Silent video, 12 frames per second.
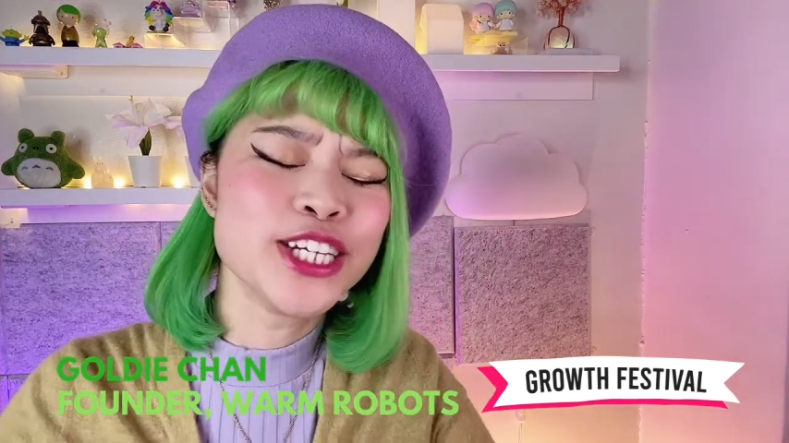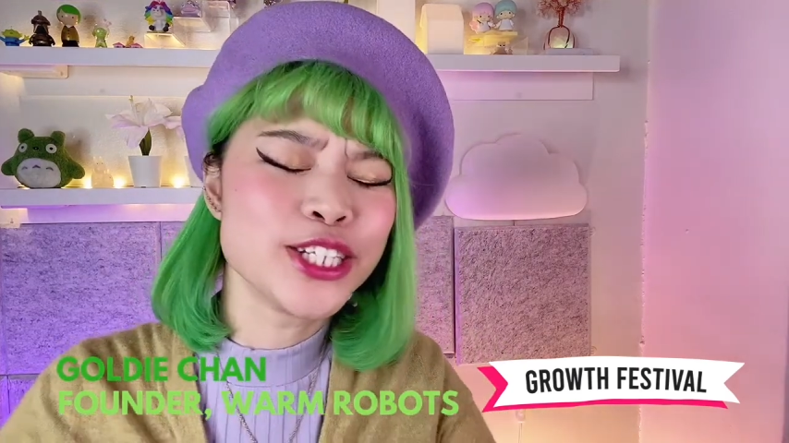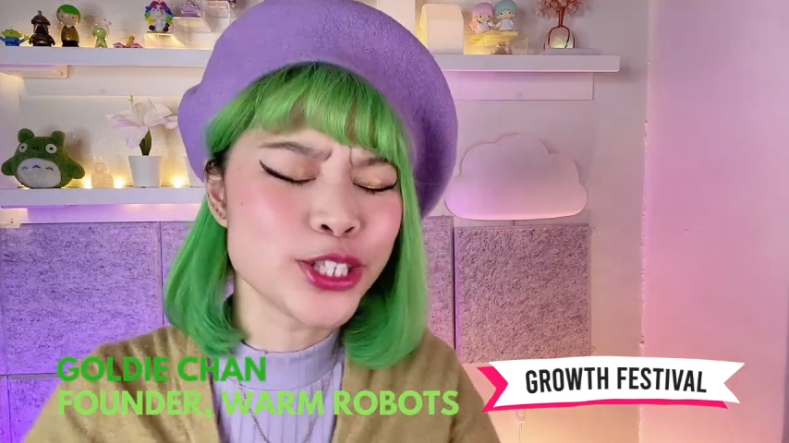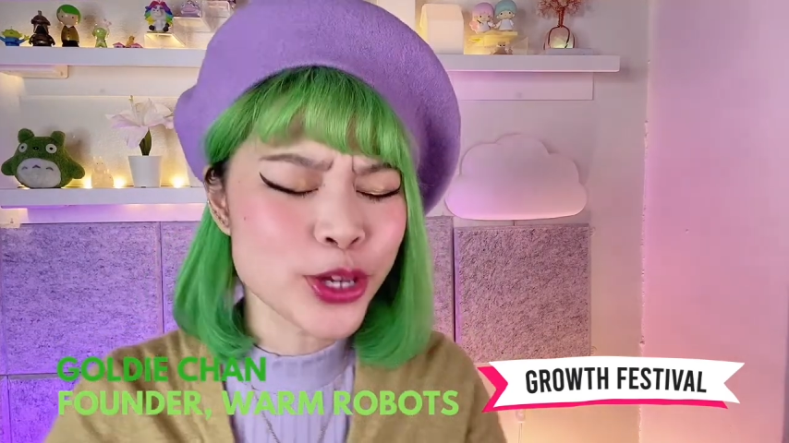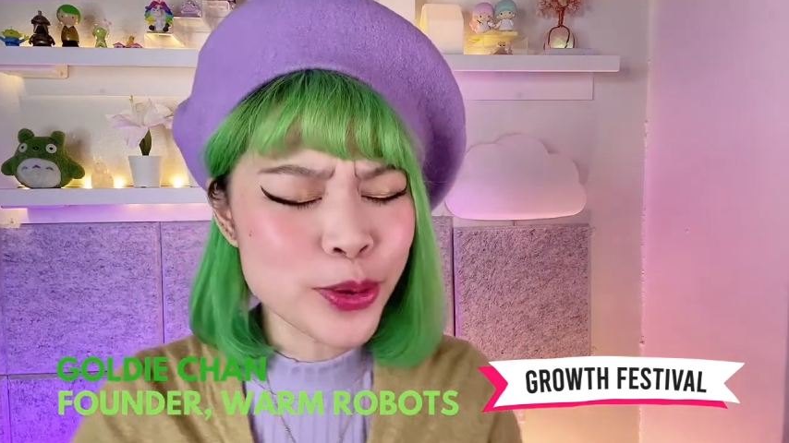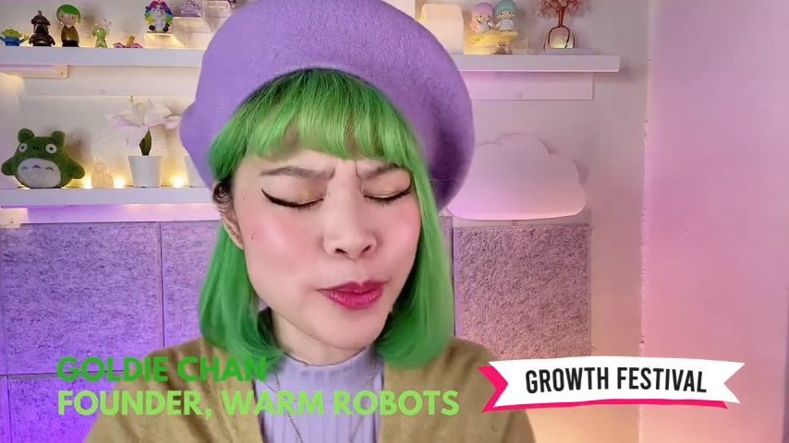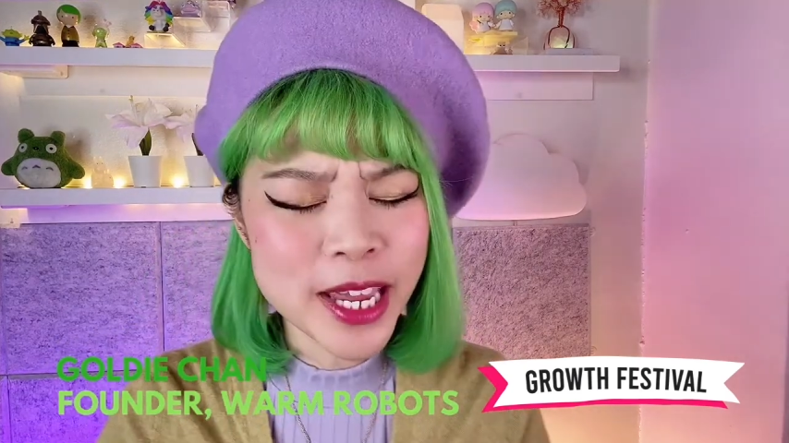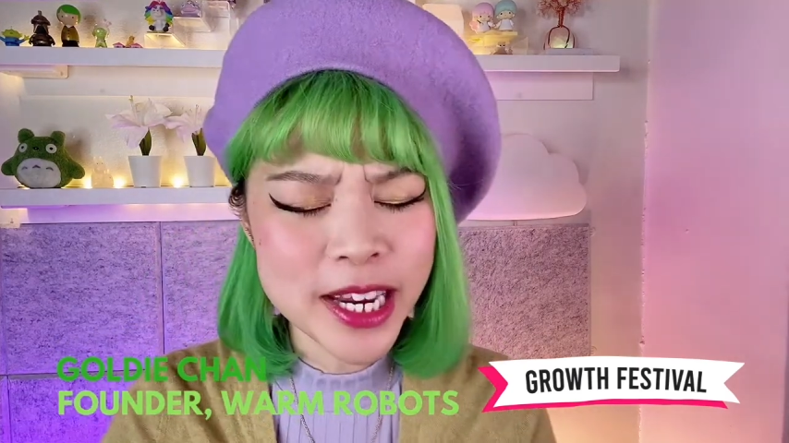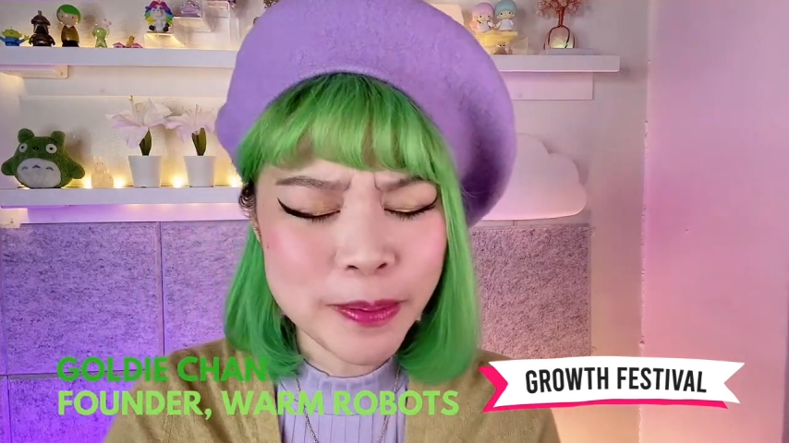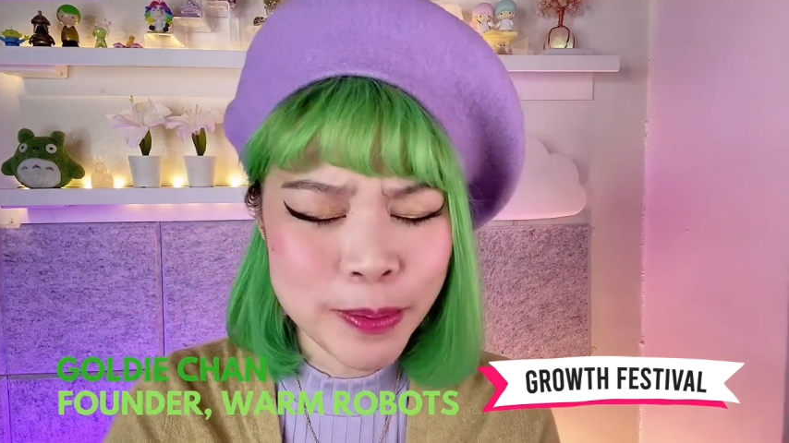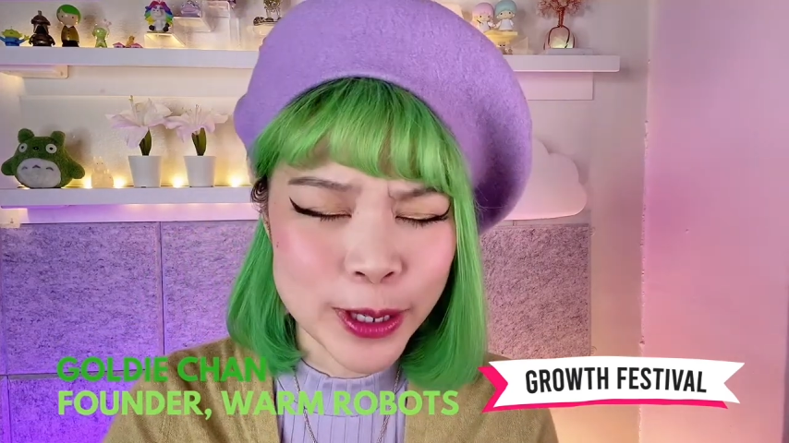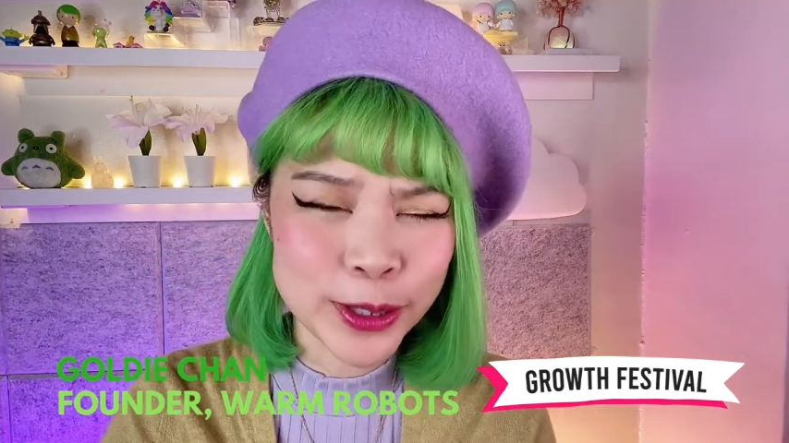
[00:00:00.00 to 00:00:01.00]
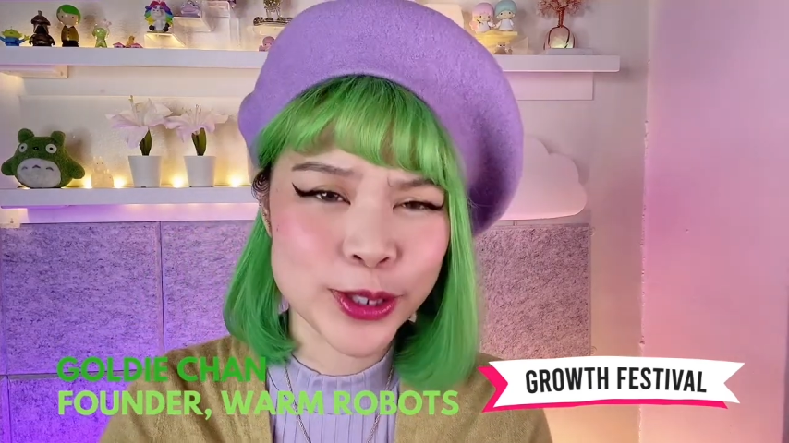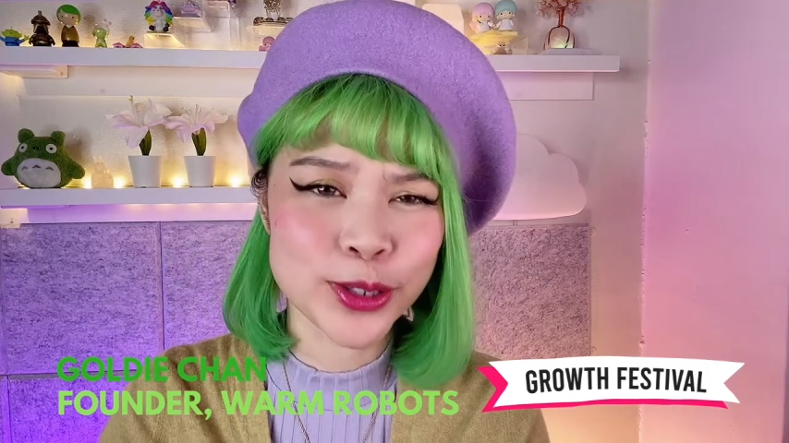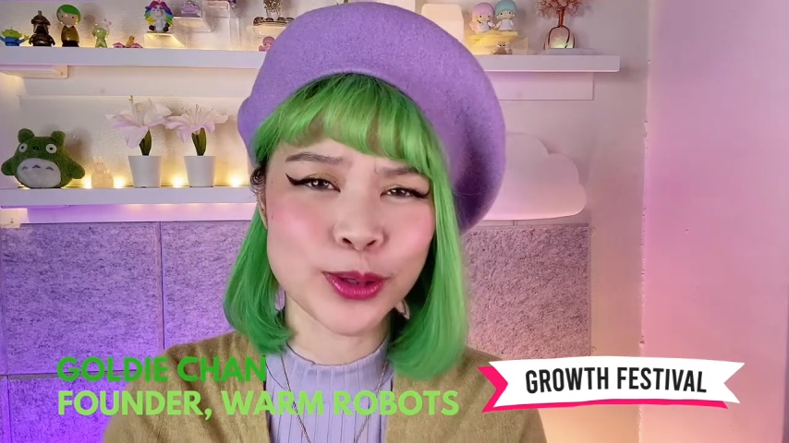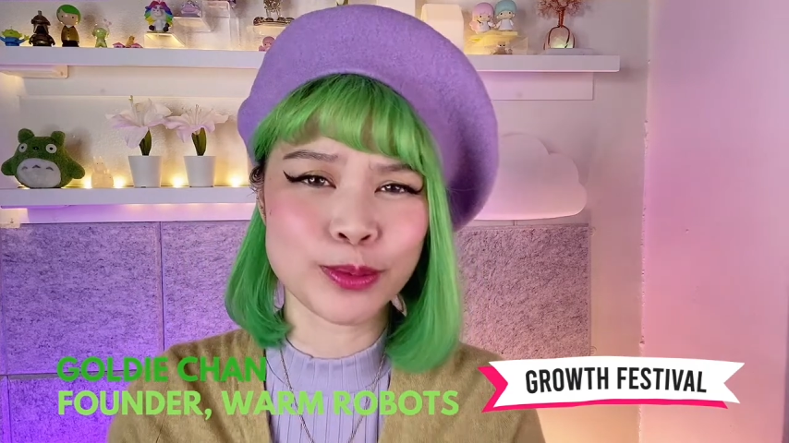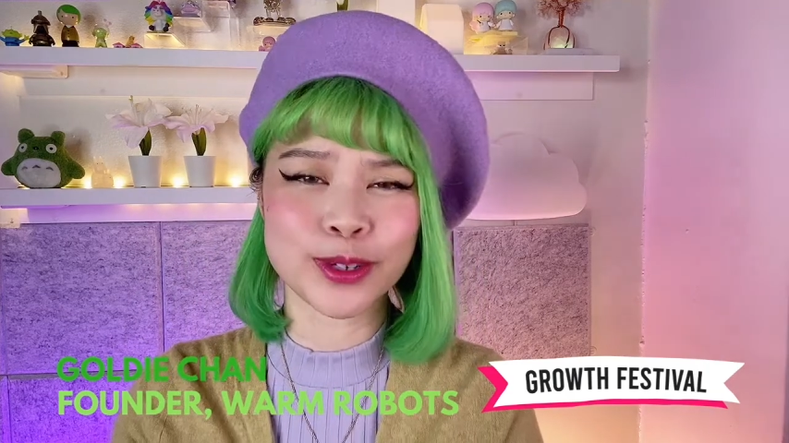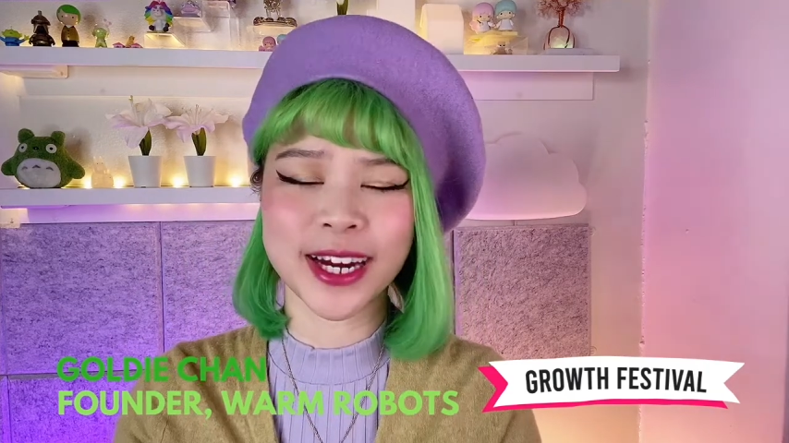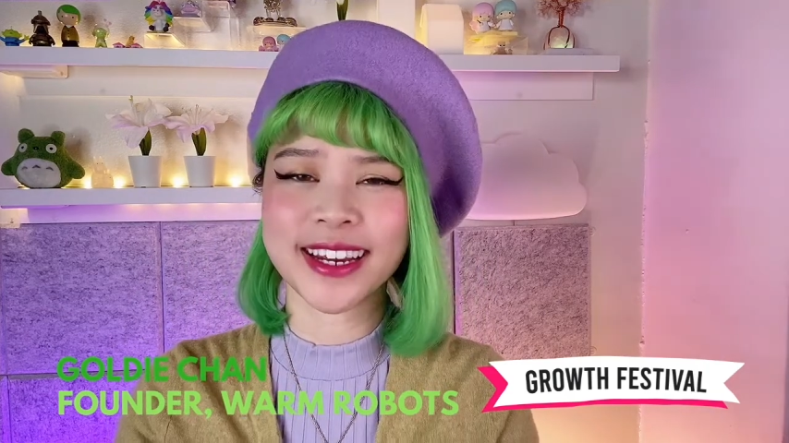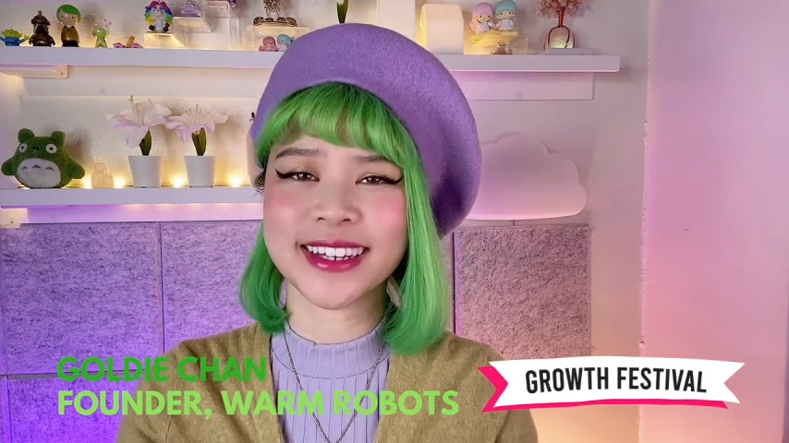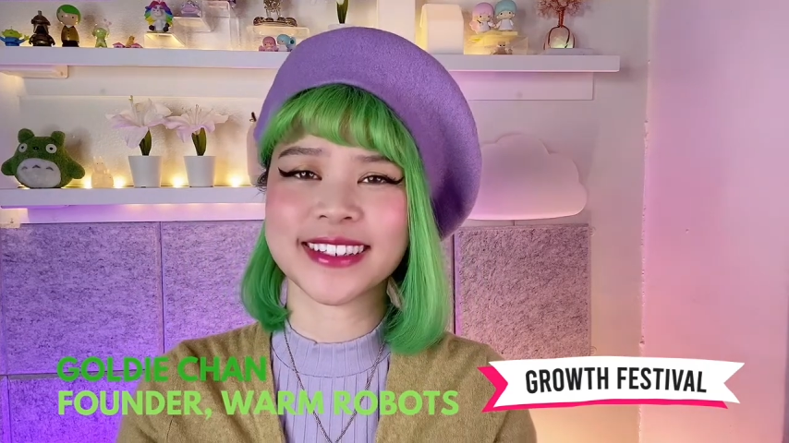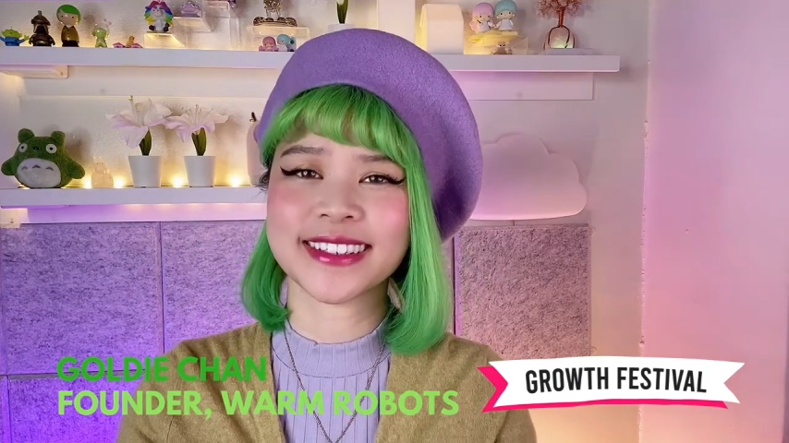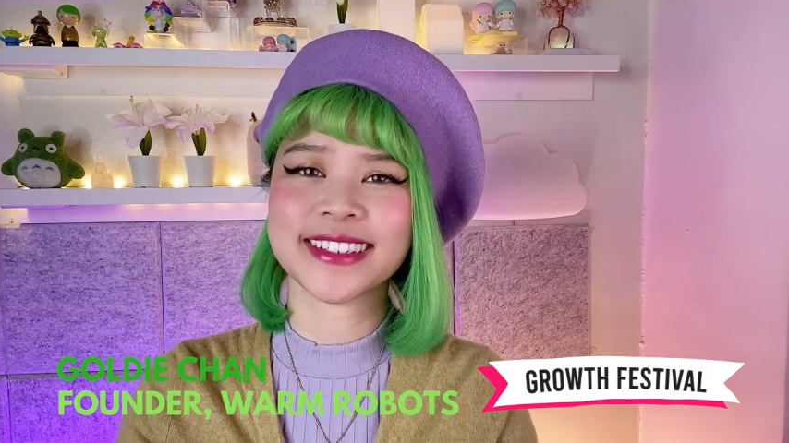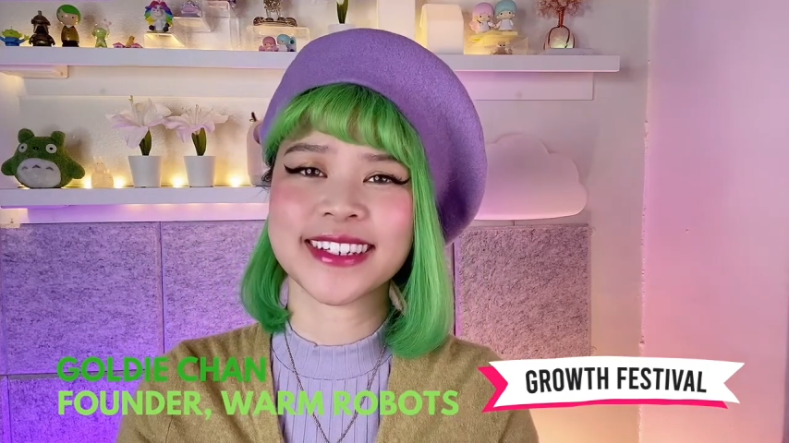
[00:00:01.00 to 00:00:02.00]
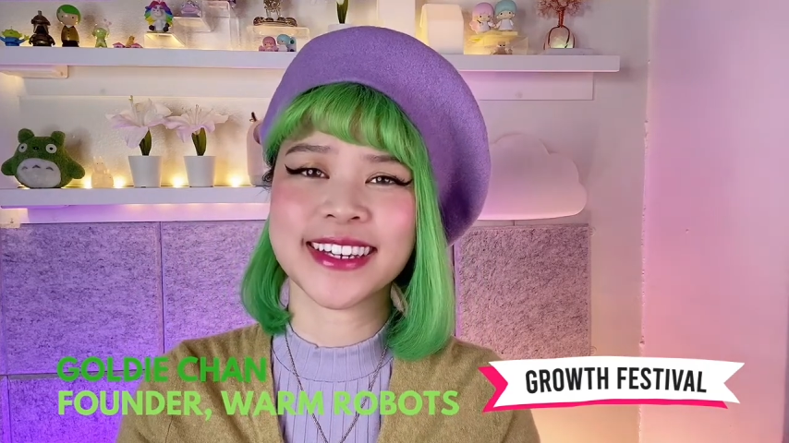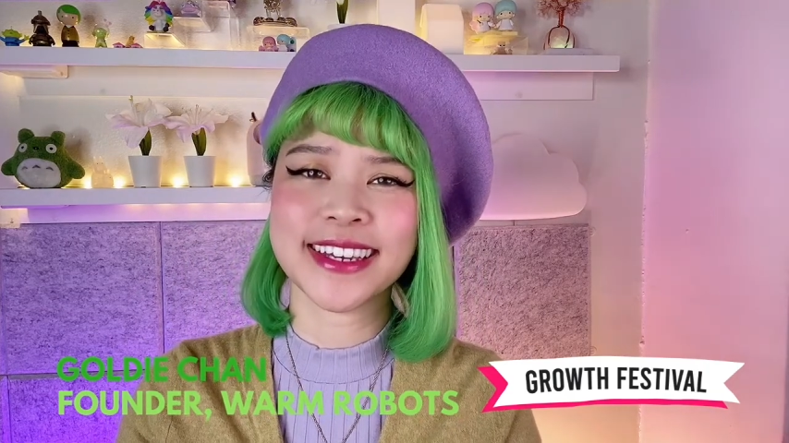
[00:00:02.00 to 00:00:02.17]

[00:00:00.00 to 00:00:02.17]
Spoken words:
Too many personal brands,